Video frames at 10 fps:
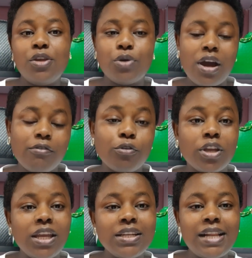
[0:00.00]
you have
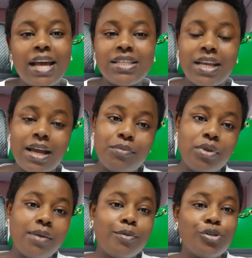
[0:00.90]
walk-in clients. I can
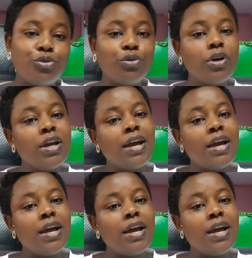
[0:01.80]
be able to